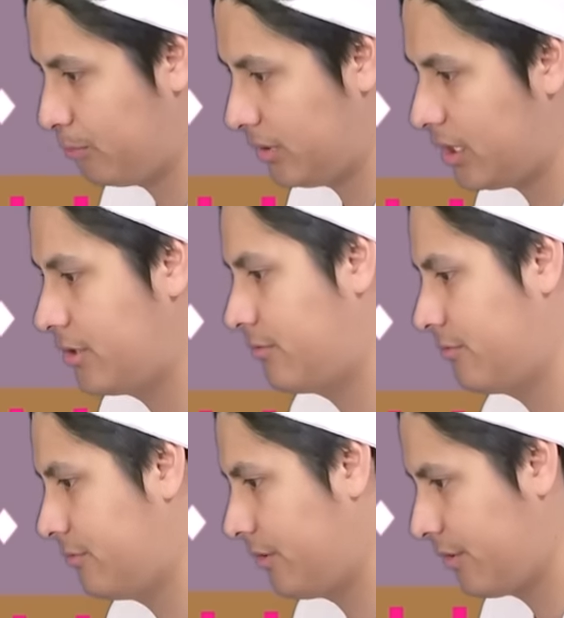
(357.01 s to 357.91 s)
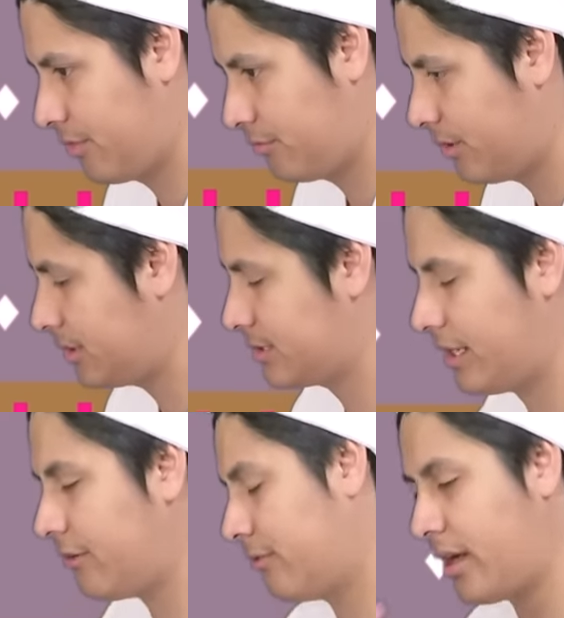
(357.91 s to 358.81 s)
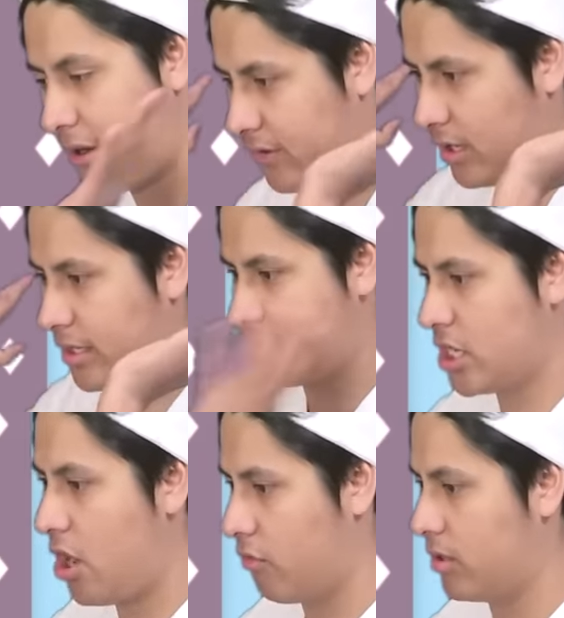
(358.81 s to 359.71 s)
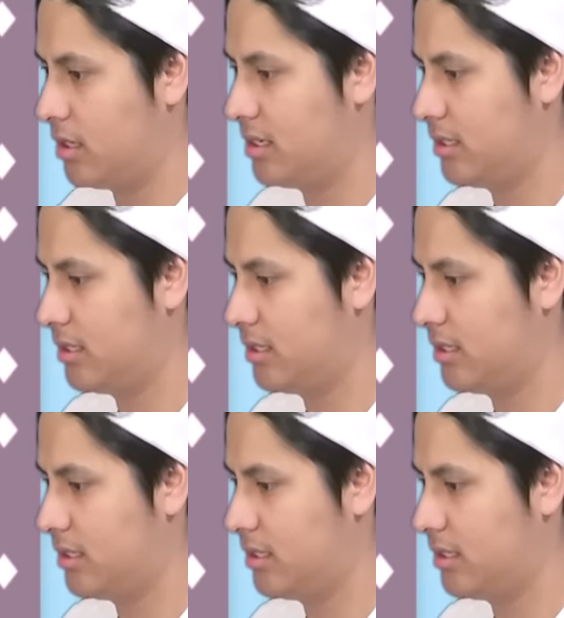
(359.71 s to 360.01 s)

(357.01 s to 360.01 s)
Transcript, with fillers: blood running? I whatever. Let's go.